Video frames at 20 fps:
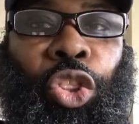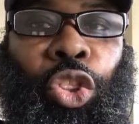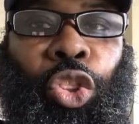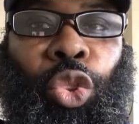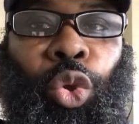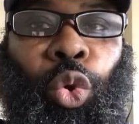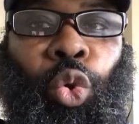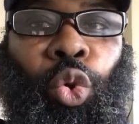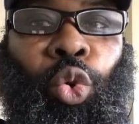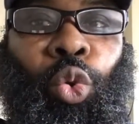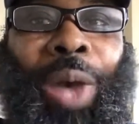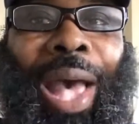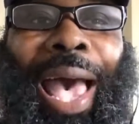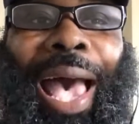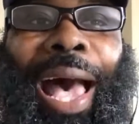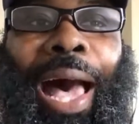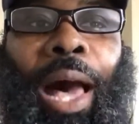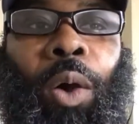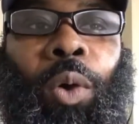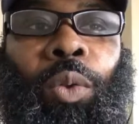
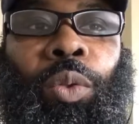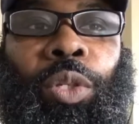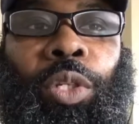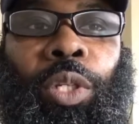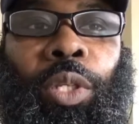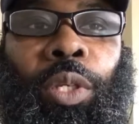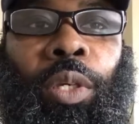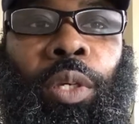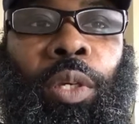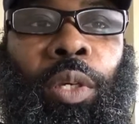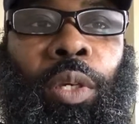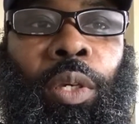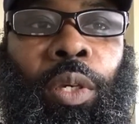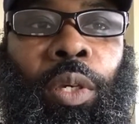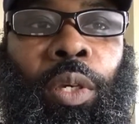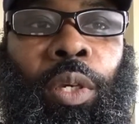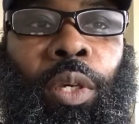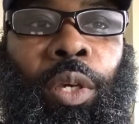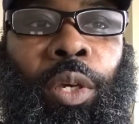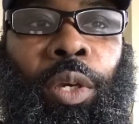throughout
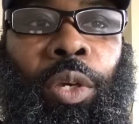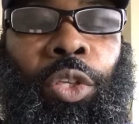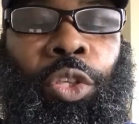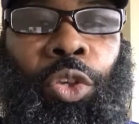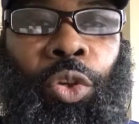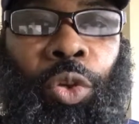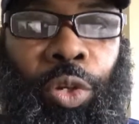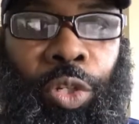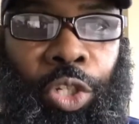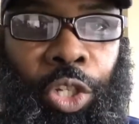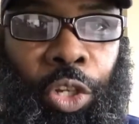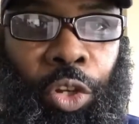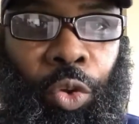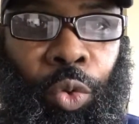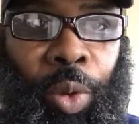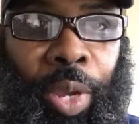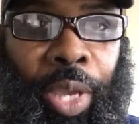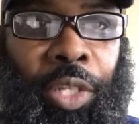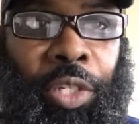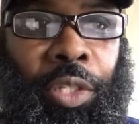your
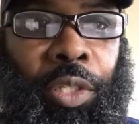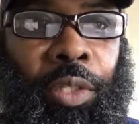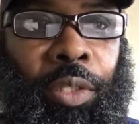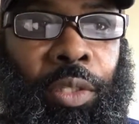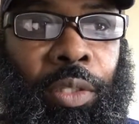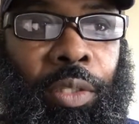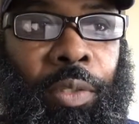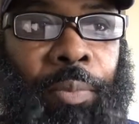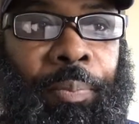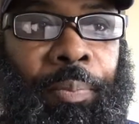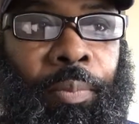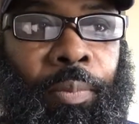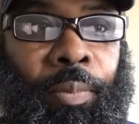generations,